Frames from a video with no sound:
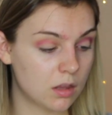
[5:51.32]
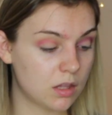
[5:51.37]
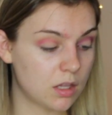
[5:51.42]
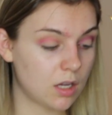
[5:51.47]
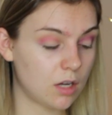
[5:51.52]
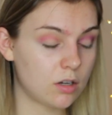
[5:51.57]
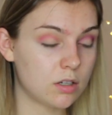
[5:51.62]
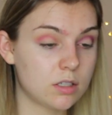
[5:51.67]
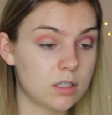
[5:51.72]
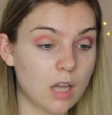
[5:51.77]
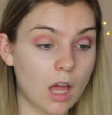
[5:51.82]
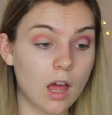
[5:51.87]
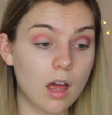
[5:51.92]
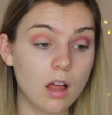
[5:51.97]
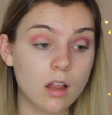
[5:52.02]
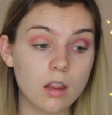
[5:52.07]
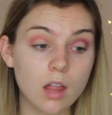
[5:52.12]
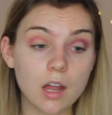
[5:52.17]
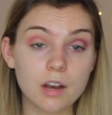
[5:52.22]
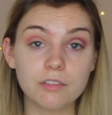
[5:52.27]
There's
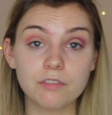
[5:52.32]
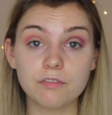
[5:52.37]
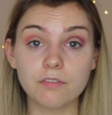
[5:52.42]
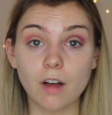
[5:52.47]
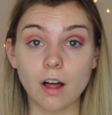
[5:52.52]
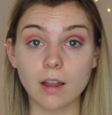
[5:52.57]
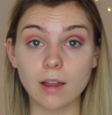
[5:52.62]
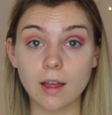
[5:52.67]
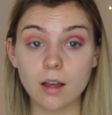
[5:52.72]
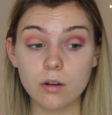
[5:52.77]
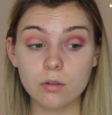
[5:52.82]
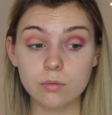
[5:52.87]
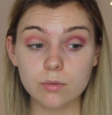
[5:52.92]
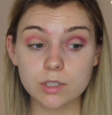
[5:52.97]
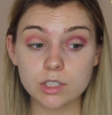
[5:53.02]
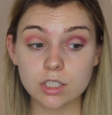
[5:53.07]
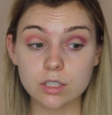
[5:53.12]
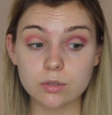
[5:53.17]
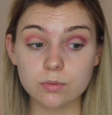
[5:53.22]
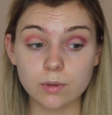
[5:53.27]
not a lot of fallout,
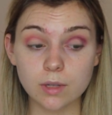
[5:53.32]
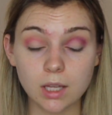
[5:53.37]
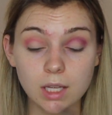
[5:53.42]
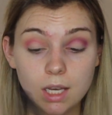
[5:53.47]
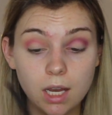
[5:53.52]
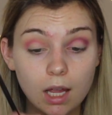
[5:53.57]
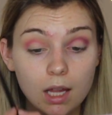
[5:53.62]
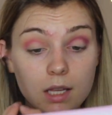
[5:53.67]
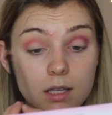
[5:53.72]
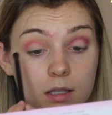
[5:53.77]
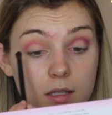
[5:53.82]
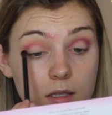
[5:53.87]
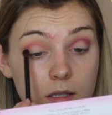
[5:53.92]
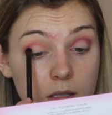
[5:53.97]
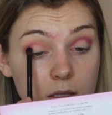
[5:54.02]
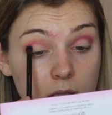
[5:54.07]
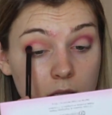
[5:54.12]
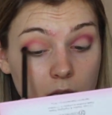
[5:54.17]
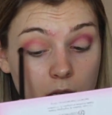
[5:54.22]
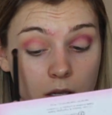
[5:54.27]
which is really
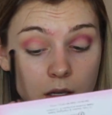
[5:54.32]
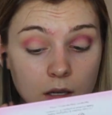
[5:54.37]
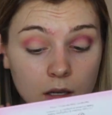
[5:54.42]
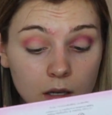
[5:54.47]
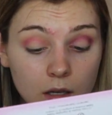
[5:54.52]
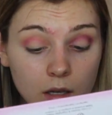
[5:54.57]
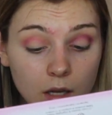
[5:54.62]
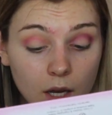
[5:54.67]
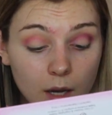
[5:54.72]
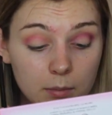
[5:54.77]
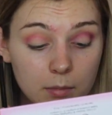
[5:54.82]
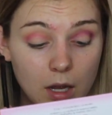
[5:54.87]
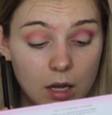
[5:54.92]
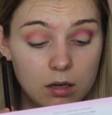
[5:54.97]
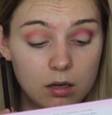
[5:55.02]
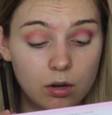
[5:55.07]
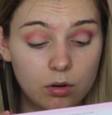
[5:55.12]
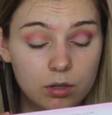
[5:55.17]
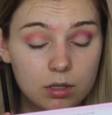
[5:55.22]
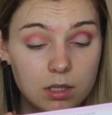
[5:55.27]
nice. I'm
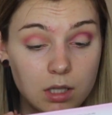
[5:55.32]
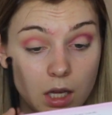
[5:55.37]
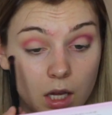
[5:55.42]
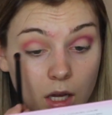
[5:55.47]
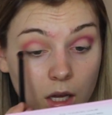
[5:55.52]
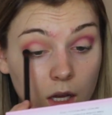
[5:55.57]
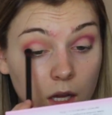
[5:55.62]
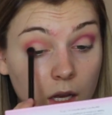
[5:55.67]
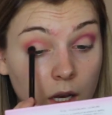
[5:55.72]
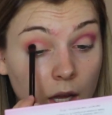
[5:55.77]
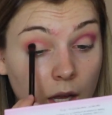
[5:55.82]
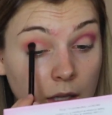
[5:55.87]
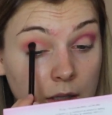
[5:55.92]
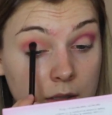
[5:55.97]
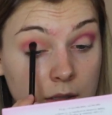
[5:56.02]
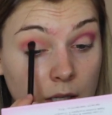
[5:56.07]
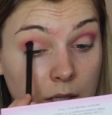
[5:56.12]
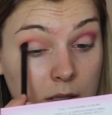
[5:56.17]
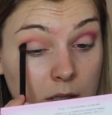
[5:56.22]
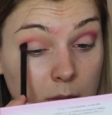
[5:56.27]
not noticing an
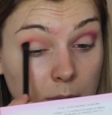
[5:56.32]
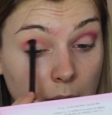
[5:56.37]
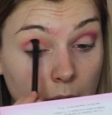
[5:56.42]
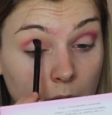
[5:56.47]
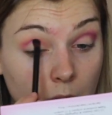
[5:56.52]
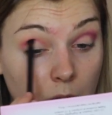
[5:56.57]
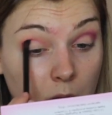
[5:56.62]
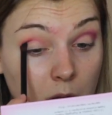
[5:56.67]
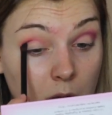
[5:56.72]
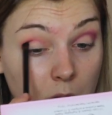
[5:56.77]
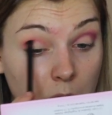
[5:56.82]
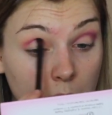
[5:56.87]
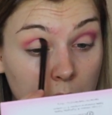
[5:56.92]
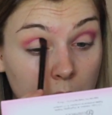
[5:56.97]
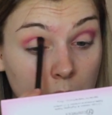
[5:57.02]
excess amount.